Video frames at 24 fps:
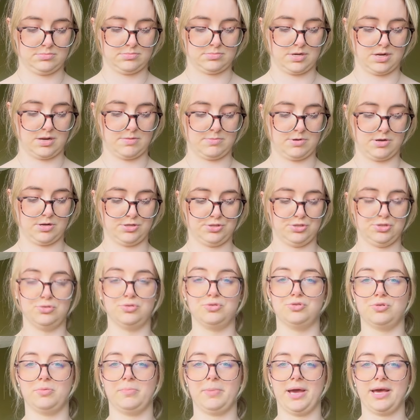
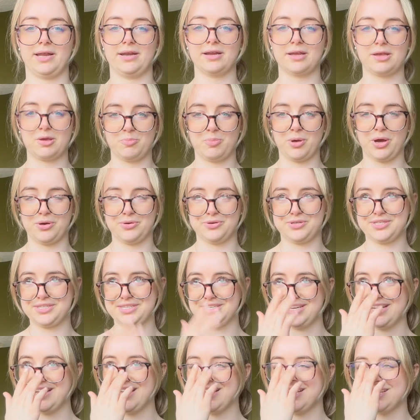dramatic about
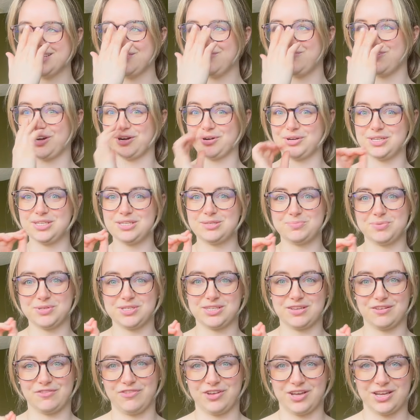very
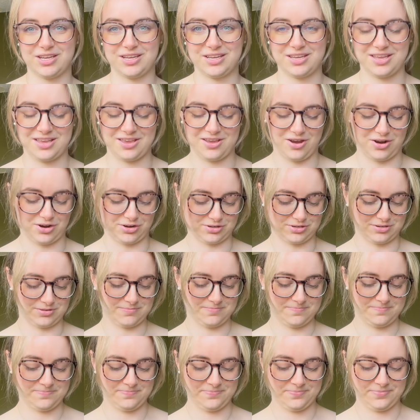specific
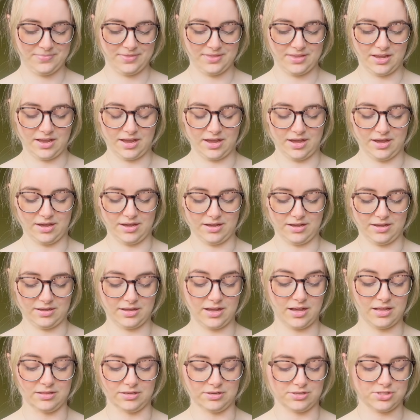yarn
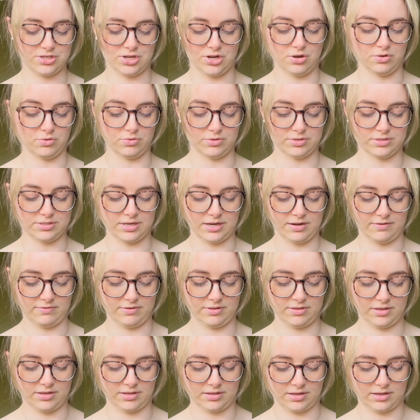color tones and
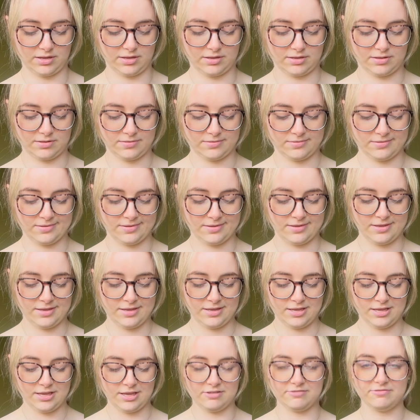everything. Like
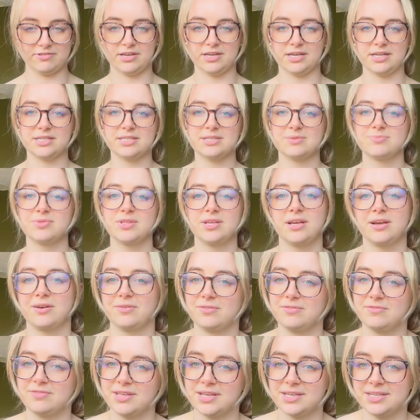if I knit something out
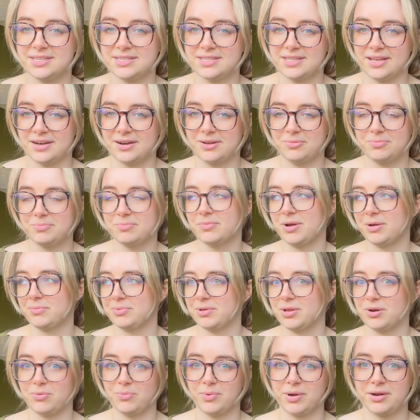of this, then I'm
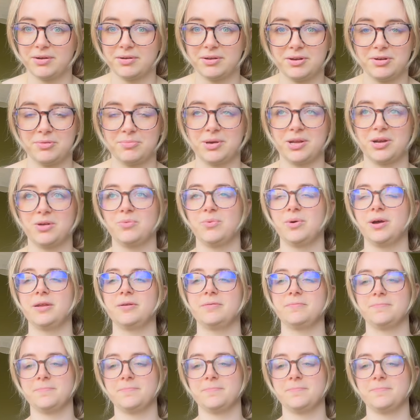gonna wear it no matter what.